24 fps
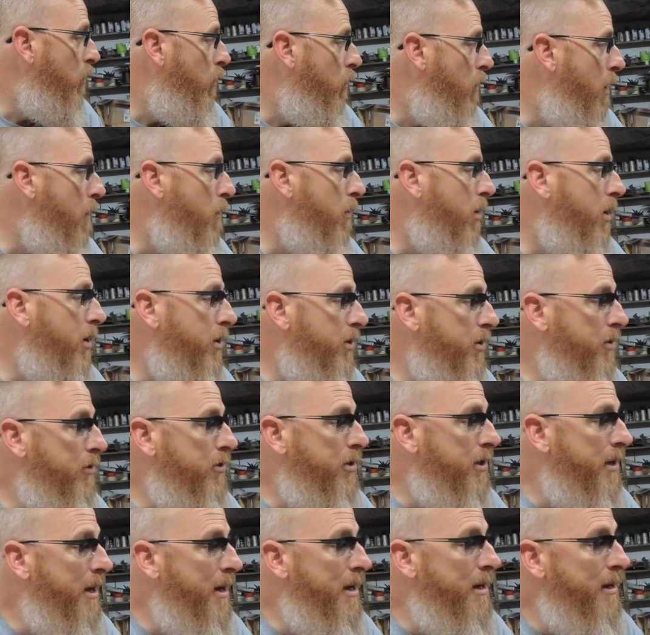we're gonna do
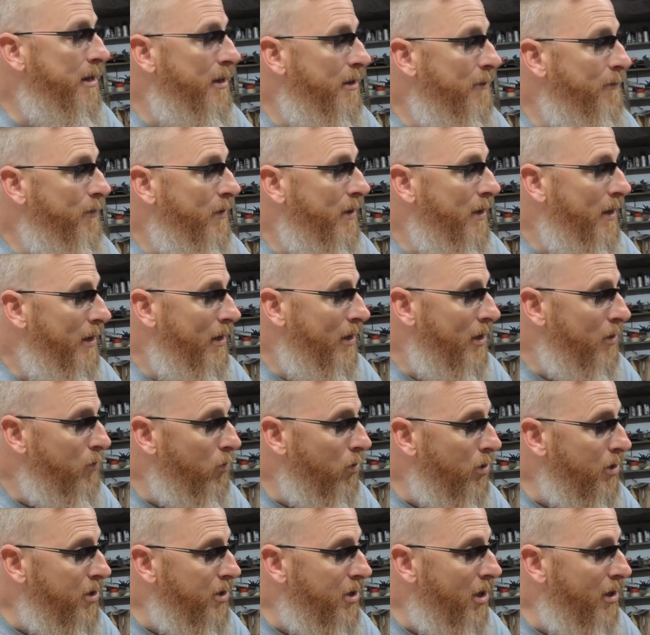today, we're gonna
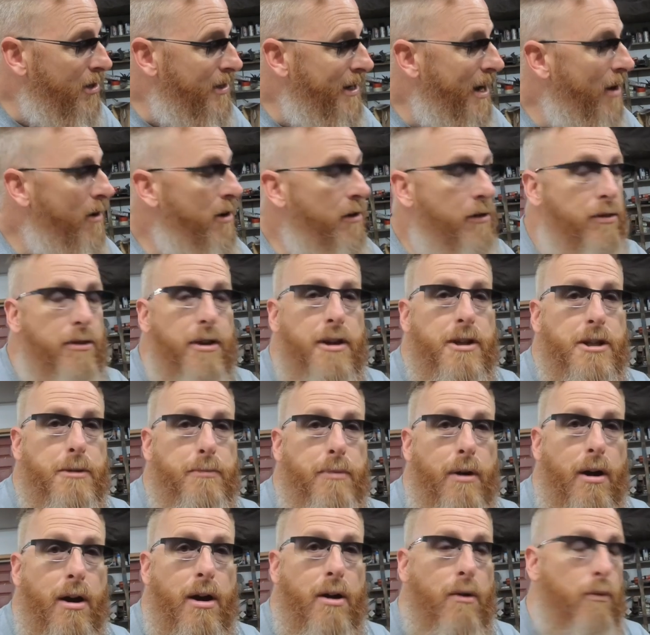start tearing things
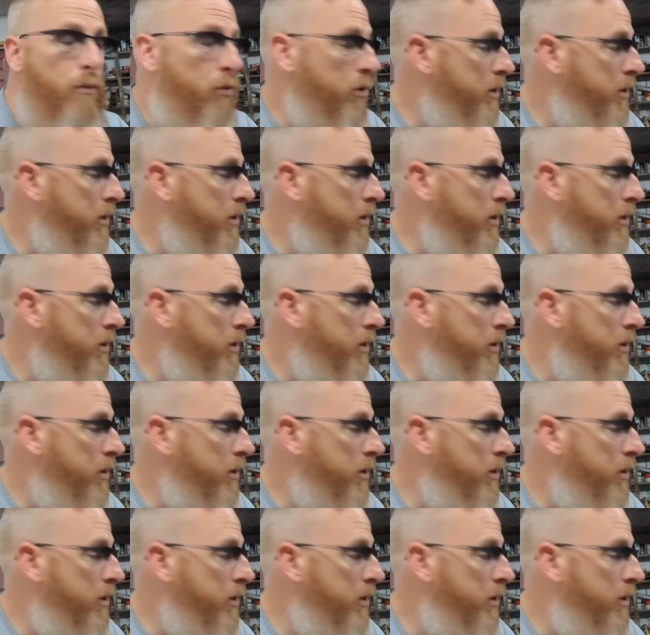apart. We'll get